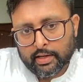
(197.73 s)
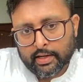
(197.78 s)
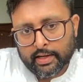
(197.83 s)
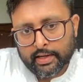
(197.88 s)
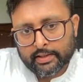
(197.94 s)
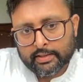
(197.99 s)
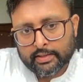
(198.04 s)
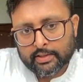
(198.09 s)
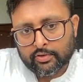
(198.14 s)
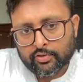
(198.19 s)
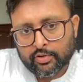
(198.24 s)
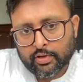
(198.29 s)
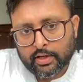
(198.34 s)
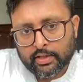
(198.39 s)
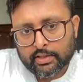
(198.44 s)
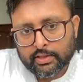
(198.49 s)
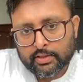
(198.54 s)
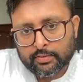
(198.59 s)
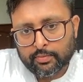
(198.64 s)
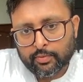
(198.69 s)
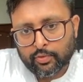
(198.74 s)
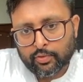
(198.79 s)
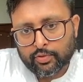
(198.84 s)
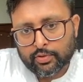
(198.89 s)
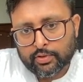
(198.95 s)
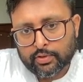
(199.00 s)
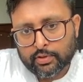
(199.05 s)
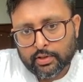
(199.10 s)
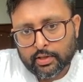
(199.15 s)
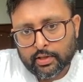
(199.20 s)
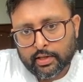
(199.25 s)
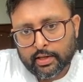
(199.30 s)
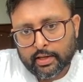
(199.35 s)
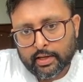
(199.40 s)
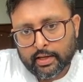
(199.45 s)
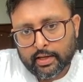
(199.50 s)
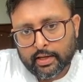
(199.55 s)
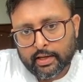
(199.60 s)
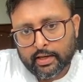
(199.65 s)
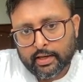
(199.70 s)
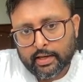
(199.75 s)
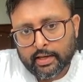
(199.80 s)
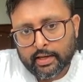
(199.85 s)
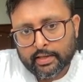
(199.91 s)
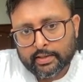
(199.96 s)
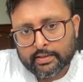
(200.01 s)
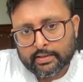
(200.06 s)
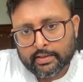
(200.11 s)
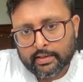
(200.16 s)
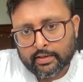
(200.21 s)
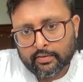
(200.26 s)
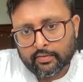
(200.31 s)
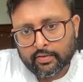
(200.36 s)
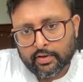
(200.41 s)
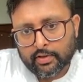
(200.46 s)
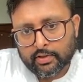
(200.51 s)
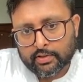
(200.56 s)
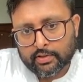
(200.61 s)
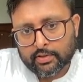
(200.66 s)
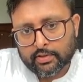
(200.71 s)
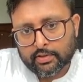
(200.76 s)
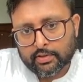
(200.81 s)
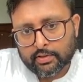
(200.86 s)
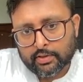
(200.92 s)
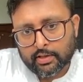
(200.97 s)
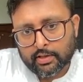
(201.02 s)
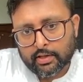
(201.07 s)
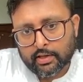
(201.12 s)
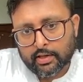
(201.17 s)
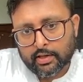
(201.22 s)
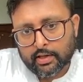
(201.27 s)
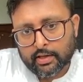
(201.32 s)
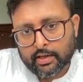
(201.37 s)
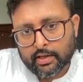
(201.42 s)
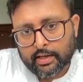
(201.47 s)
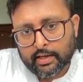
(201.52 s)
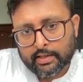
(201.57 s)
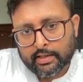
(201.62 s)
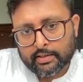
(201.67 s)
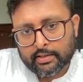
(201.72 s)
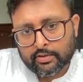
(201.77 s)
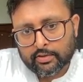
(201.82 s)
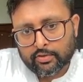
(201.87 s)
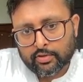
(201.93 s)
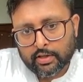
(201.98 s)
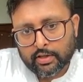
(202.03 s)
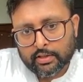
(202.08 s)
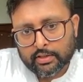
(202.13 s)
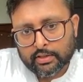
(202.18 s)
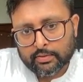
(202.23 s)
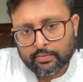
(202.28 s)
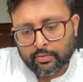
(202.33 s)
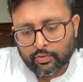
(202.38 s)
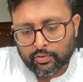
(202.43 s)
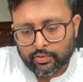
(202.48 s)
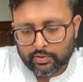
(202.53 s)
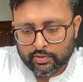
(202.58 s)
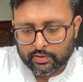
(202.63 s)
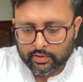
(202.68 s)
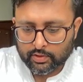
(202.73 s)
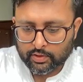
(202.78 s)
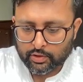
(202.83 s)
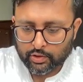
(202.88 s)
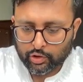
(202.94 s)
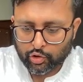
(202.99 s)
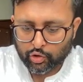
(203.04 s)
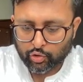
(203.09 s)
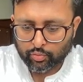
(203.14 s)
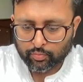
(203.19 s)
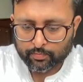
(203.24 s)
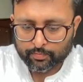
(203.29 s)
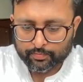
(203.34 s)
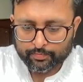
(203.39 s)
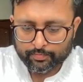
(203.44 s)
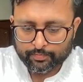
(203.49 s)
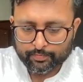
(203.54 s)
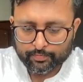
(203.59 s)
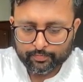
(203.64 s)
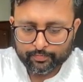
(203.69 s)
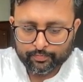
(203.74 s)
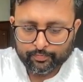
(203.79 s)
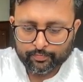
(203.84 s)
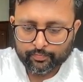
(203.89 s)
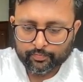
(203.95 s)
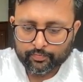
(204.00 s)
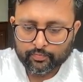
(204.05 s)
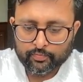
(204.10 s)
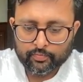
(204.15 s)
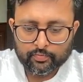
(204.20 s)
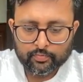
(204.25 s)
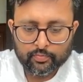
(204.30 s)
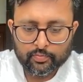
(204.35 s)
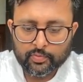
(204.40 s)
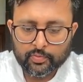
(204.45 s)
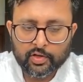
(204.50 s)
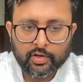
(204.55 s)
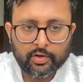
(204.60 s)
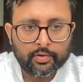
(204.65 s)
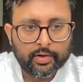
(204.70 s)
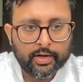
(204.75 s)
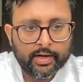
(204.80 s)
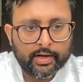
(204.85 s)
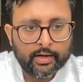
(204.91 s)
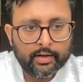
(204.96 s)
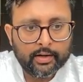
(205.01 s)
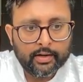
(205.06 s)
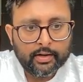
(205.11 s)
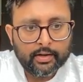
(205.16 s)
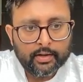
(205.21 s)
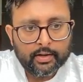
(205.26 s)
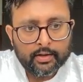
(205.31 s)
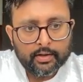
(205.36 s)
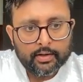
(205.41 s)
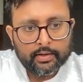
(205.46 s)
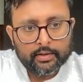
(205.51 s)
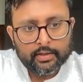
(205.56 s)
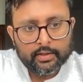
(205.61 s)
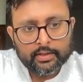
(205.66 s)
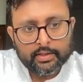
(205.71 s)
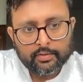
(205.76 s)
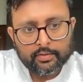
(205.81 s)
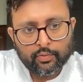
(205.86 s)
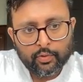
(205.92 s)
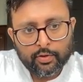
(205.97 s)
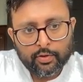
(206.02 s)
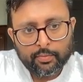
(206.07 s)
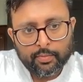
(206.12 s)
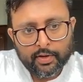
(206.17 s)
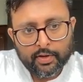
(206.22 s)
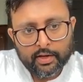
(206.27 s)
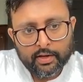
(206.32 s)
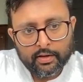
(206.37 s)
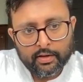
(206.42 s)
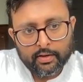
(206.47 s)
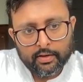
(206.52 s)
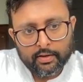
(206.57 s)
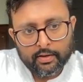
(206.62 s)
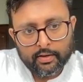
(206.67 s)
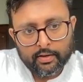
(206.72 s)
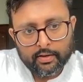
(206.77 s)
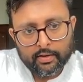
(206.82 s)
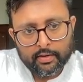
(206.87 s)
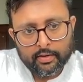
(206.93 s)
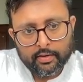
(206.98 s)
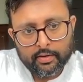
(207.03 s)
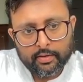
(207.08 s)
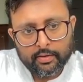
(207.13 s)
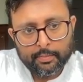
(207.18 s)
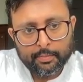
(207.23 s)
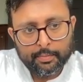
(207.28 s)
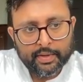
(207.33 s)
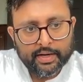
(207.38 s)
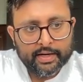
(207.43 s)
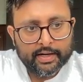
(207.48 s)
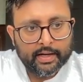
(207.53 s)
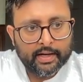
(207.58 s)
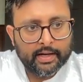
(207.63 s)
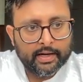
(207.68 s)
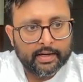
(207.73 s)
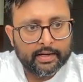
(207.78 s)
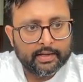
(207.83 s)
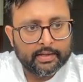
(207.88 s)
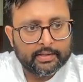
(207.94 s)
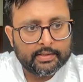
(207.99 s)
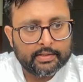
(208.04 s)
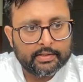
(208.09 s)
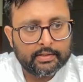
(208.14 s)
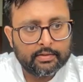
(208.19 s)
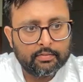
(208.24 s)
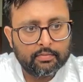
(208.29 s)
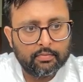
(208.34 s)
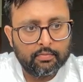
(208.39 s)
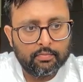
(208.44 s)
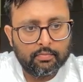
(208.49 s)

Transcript: x transpose x inverse x transpose u, right? This is what my beta hat is.